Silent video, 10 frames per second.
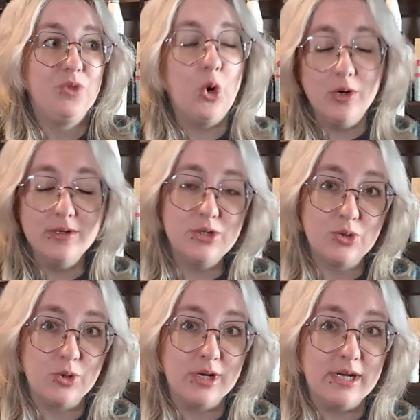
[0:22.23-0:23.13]
whole
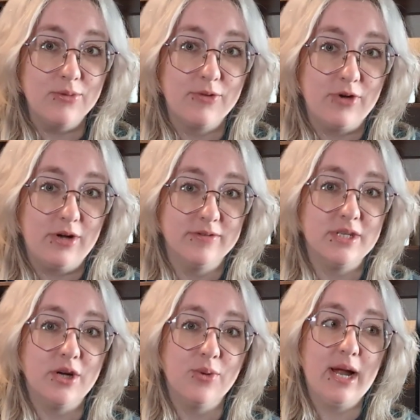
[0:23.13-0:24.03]
story revolves
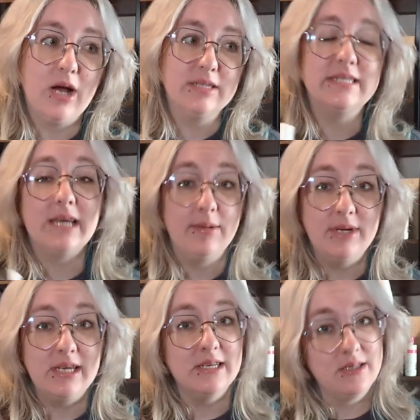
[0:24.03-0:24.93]
around
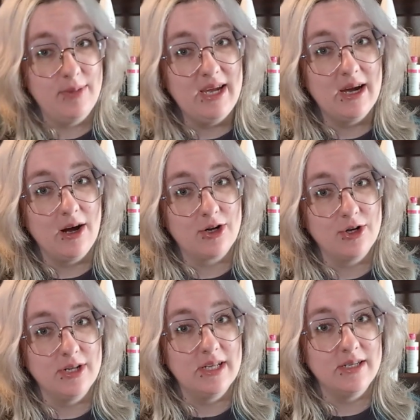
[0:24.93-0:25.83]
Simon. He's the main
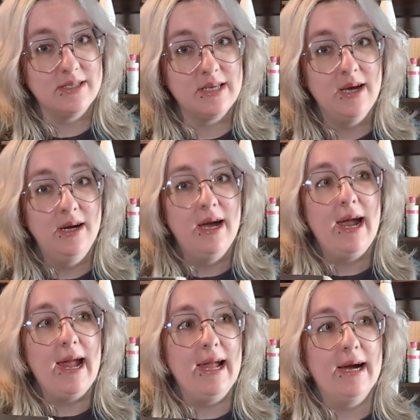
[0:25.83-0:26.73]
character in this,
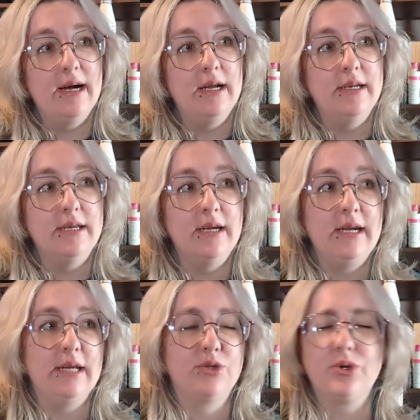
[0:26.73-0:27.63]
and
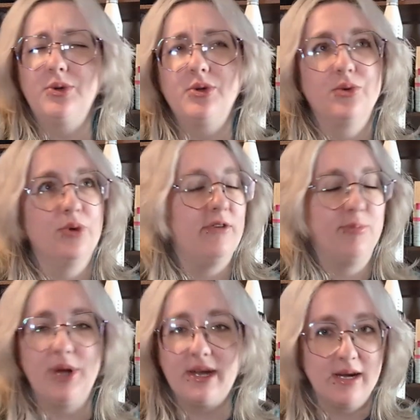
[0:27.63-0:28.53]
he's going through a
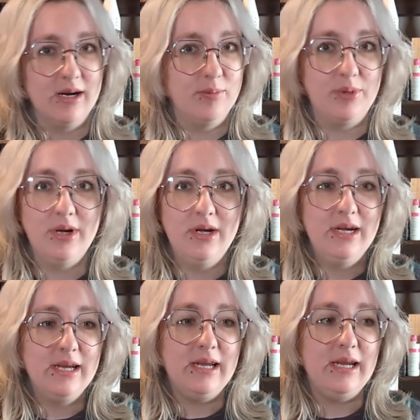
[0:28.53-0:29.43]
rough breakup.
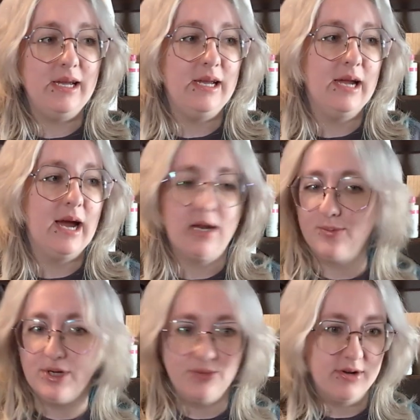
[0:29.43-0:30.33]
He had a
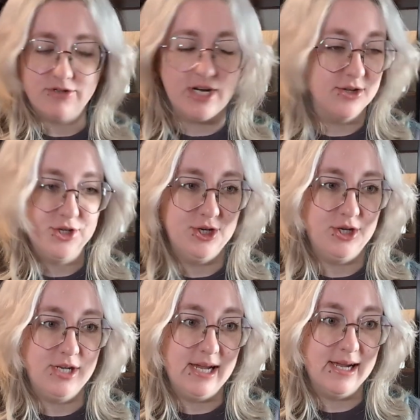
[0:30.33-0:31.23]
pretty rough
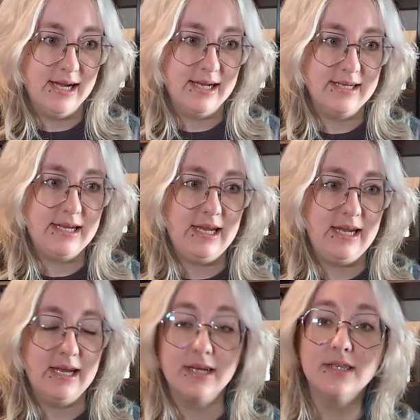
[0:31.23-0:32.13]
childhood, and
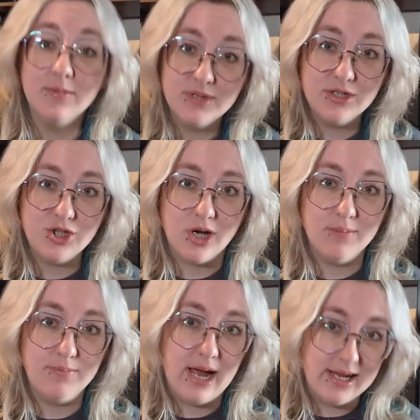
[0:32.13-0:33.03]
he accepts a
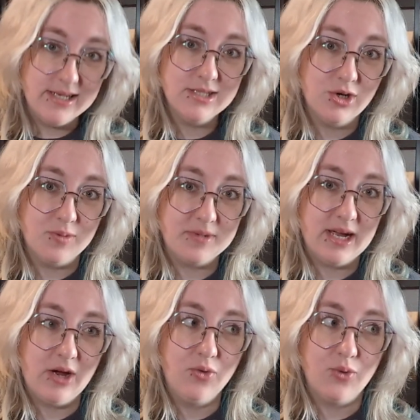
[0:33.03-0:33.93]
job back in his
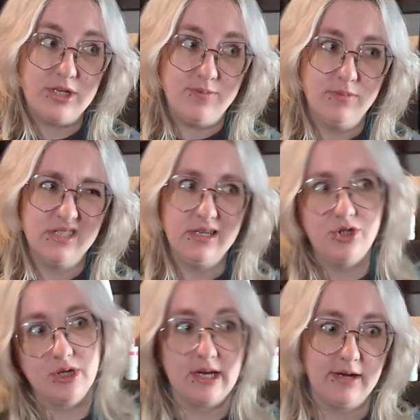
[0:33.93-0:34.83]
hometown, which
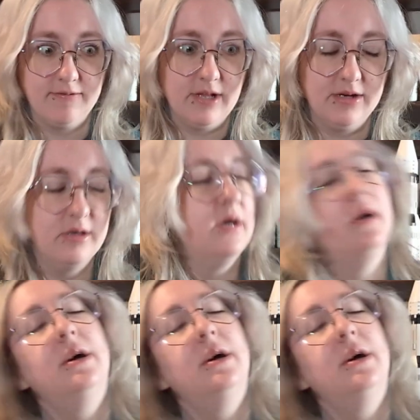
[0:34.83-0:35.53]
essentially kind of fled.